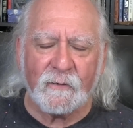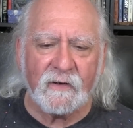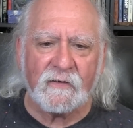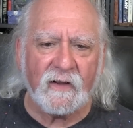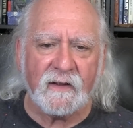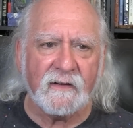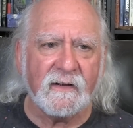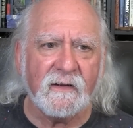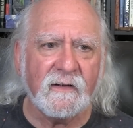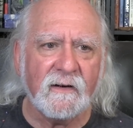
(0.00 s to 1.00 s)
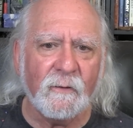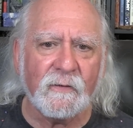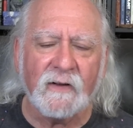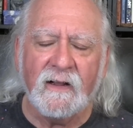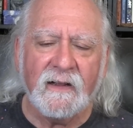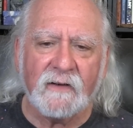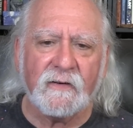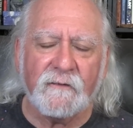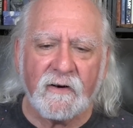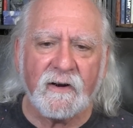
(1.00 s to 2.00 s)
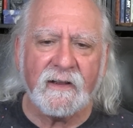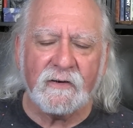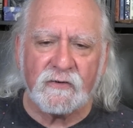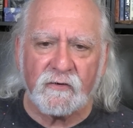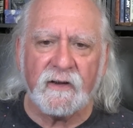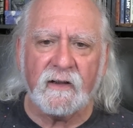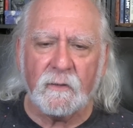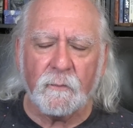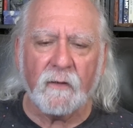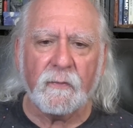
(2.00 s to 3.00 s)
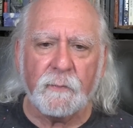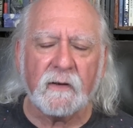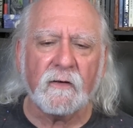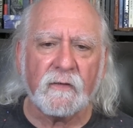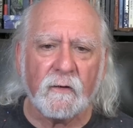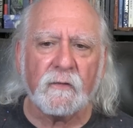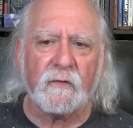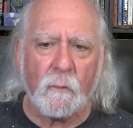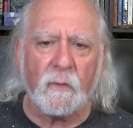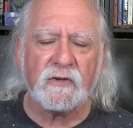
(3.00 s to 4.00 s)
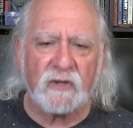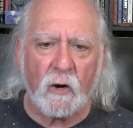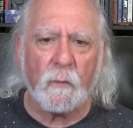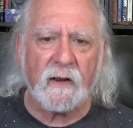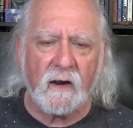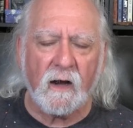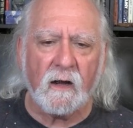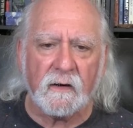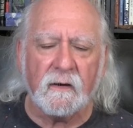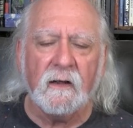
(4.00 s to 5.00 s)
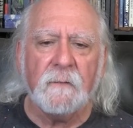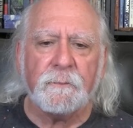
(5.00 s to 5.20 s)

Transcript: It's a it, you know it's it's a very intriguing month because there's so much going on